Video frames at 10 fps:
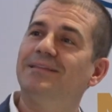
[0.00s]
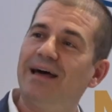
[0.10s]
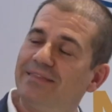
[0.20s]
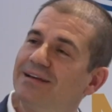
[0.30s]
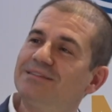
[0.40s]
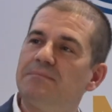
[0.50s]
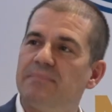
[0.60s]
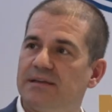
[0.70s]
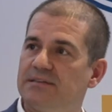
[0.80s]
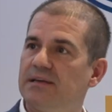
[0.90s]
That doesn't
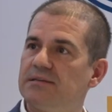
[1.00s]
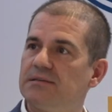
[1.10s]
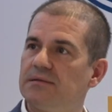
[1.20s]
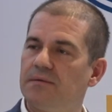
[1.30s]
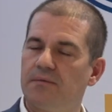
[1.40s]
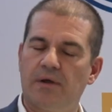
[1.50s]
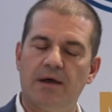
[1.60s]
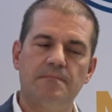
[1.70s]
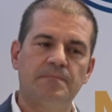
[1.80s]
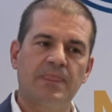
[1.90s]
make sense,
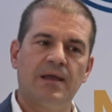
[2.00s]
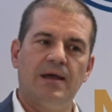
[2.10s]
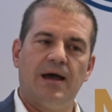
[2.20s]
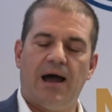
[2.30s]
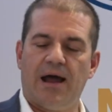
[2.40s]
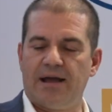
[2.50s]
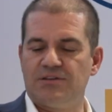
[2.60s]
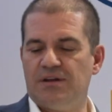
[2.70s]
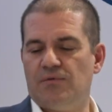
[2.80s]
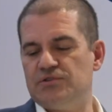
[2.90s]
right? And
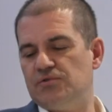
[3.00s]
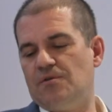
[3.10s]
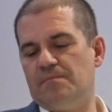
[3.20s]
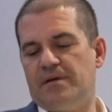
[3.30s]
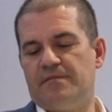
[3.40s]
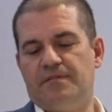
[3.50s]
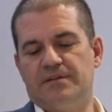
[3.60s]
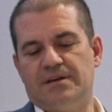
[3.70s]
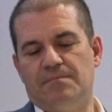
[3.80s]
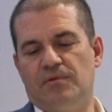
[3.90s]
actually, when you compare, for
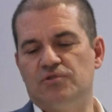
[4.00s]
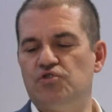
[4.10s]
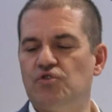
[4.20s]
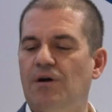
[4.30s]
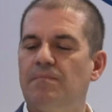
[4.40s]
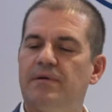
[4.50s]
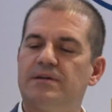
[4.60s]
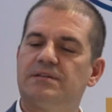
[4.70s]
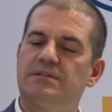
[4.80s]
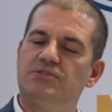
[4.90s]
example, Europe
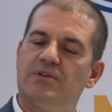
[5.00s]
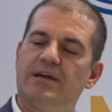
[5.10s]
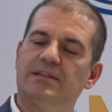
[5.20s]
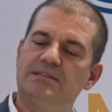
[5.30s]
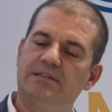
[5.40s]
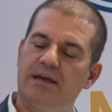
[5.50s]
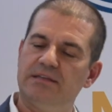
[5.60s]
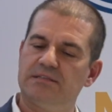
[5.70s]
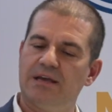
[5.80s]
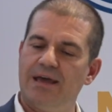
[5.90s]
versus United
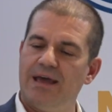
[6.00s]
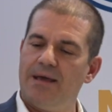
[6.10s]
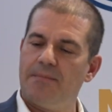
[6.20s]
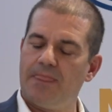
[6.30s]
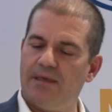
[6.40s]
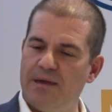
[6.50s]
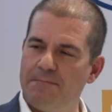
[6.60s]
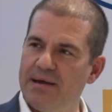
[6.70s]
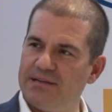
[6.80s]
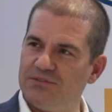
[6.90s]
States,
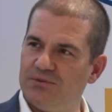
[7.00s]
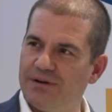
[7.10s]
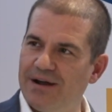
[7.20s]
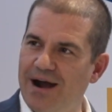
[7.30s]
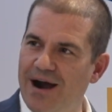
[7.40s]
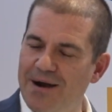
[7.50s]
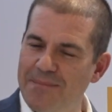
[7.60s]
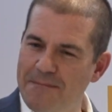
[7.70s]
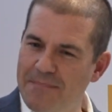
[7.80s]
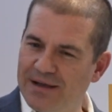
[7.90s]
investors are
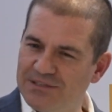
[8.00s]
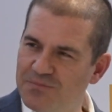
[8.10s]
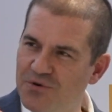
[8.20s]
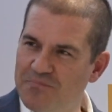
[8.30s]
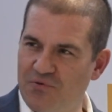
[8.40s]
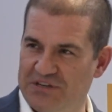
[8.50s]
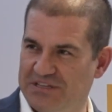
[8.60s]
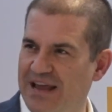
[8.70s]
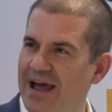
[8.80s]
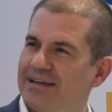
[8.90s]
much more
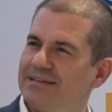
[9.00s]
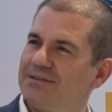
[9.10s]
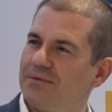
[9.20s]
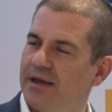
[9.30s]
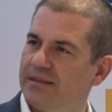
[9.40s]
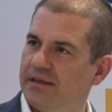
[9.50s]
precise, right?